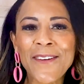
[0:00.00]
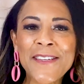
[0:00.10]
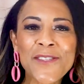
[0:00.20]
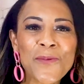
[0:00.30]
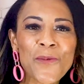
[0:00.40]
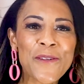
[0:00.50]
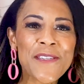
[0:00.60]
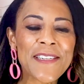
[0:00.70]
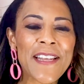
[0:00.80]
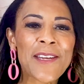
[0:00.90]
I just wanted
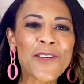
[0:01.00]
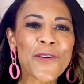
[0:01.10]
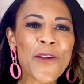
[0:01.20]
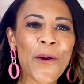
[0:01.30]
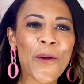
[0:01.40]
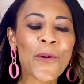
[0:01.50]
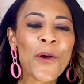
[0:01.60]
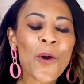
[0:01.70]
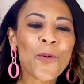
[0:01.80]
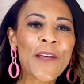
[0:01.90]
to let you know
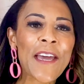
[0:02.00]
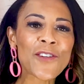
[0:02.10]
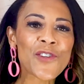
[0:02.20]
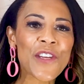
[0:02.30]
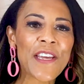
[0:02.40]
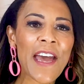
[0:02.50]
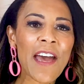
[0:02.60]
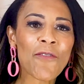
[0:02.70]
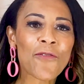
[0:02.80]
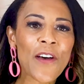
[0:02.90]
we actually
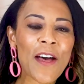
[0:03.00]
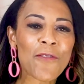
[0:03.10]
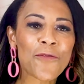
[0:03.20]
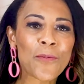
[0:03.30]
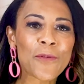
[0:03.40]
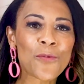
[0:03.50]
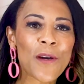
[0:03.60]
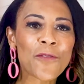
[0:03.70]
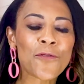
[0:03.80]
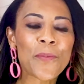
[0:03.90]
have formed a
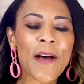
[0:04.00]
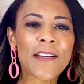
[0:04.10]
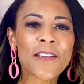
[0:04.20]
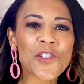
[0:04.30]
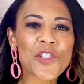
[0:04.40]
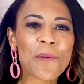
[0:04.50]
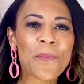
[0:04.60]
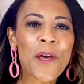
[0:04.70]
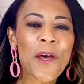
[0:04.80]
wonderful partnership